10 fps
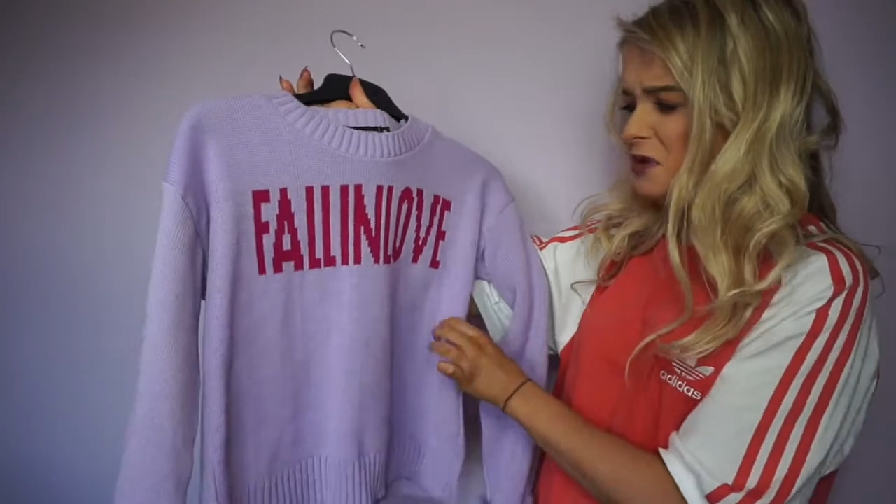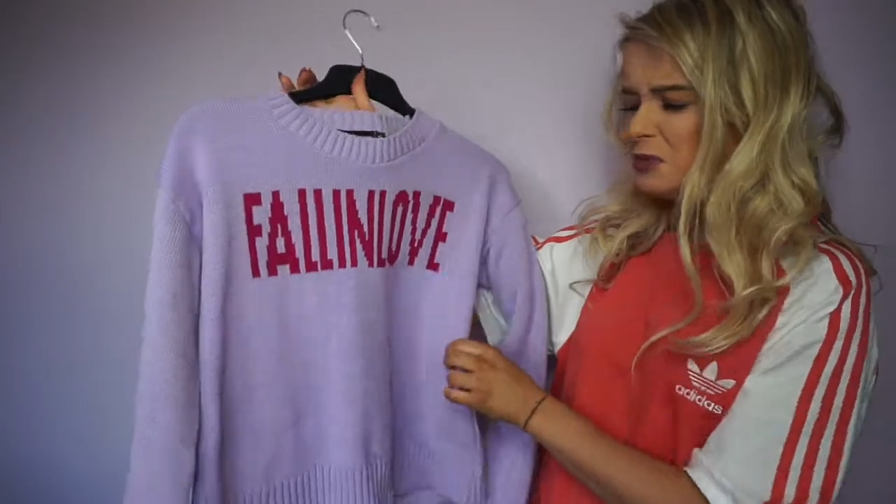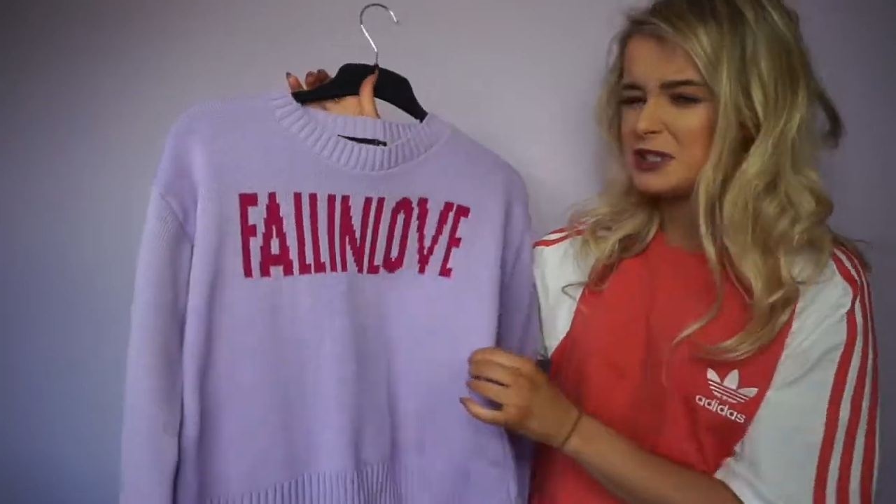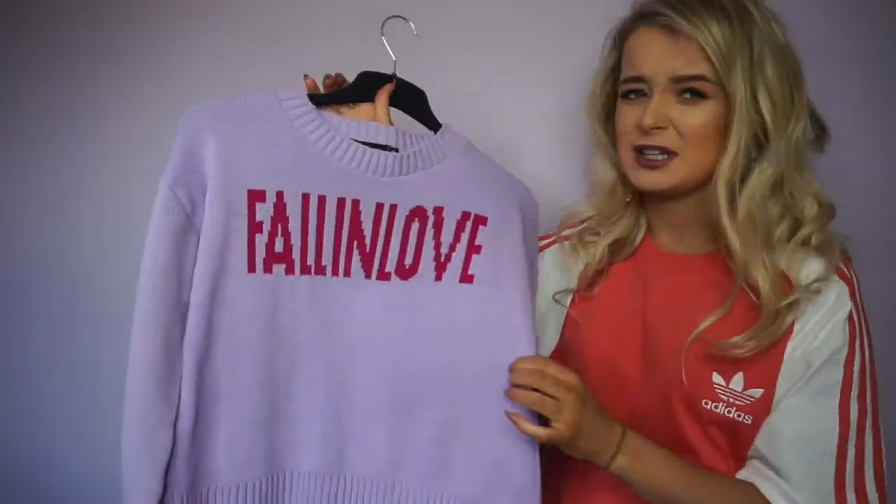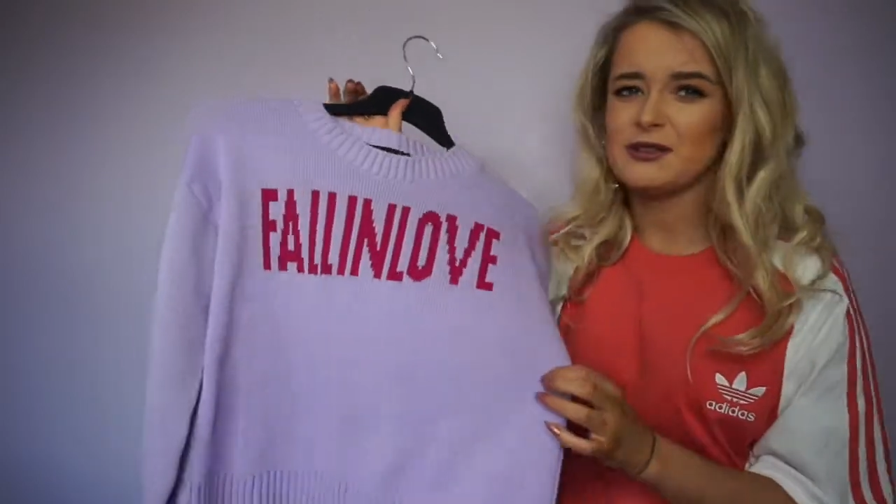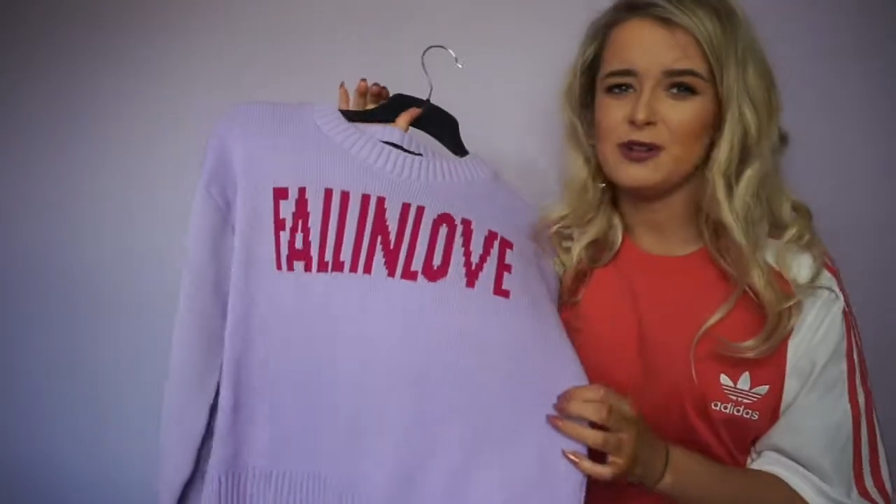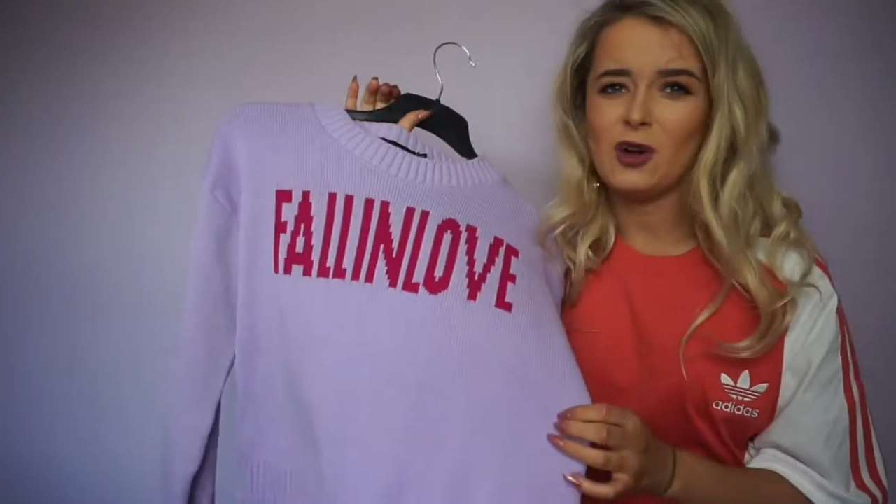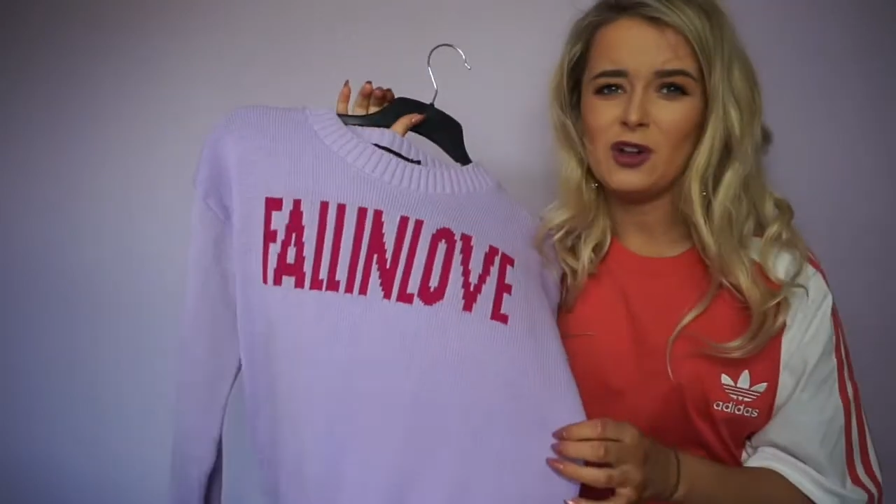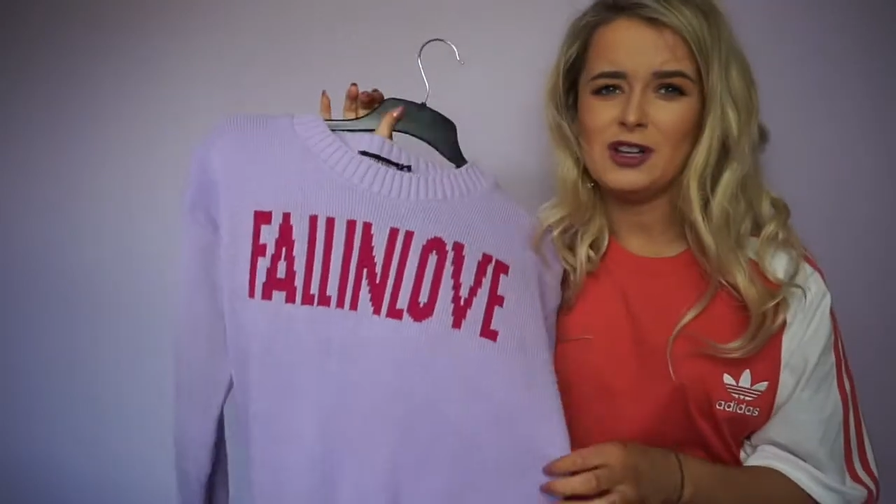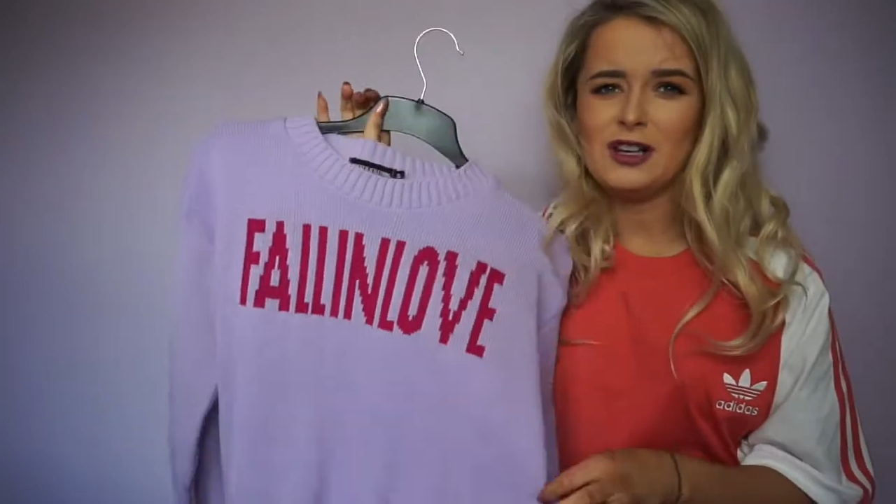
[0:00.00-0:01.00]
But it says
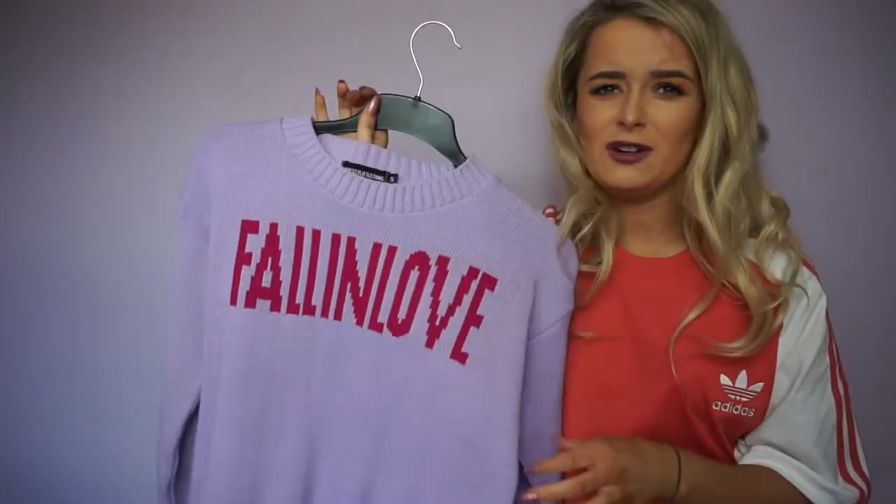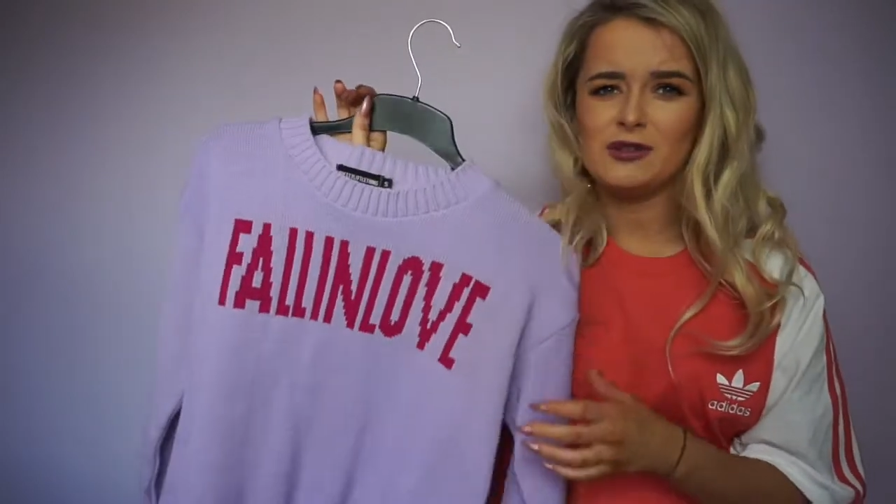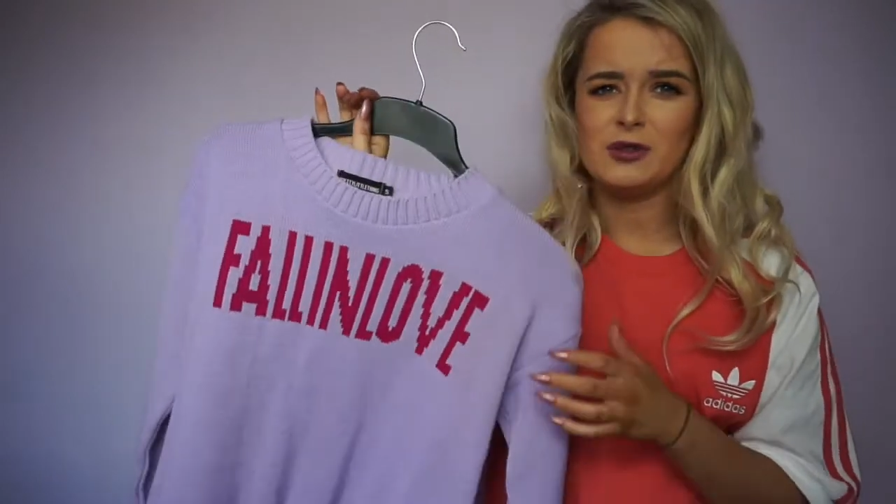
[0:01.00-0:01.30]
fall in love,